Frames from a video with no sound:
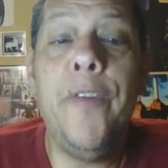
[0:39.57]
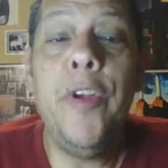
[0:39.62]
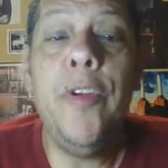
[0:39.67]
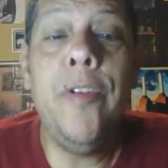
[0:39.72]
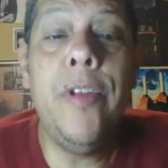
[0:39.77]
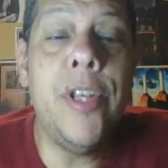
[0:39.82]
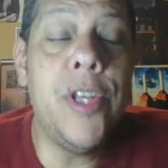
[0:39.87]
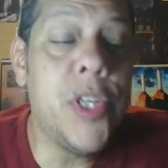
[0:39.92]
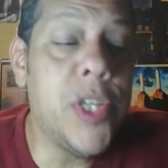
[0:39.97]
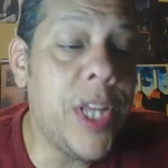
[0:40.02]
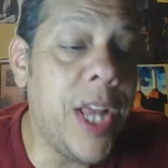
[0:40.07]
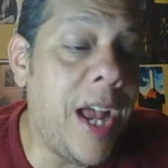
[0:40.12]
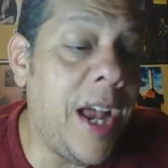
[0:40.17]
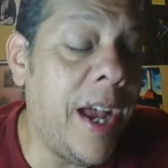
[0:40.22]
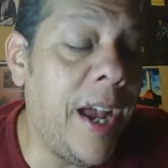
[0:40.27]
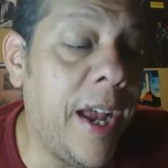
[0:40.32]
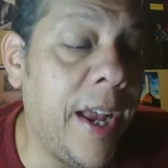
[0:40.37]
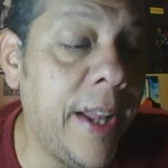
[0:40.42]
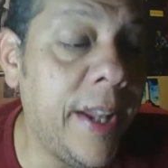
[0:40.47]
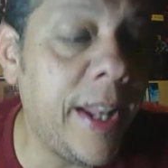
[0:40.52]
you
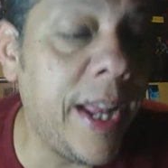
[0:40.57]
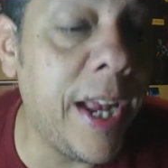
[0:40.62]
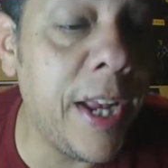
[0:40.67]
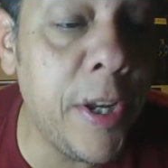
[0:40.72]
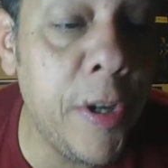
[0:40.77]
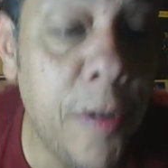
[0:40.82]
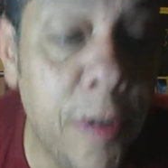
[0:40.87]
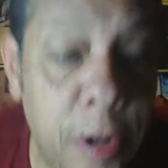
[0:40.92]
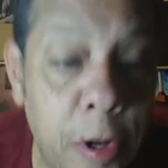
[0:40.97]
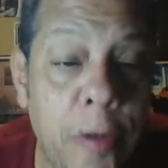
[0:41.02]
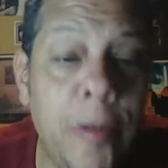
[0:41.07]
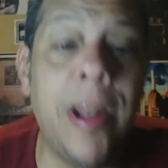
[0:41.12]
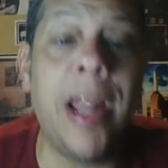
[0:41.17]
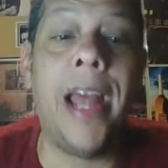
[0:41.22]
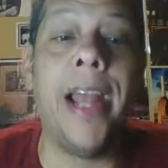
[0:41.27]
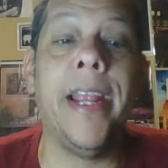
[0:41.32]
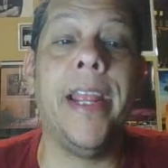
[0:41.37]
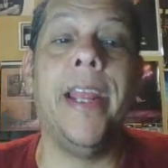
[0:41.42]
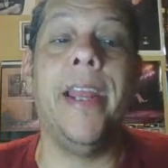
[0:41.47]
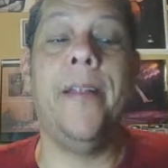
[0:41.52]
decide that you do
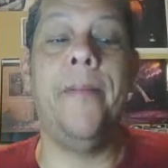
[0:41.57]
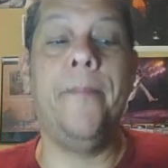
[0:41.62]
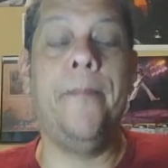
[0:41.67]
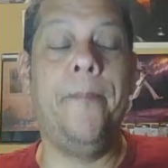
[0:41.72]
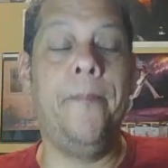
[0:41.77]
like it.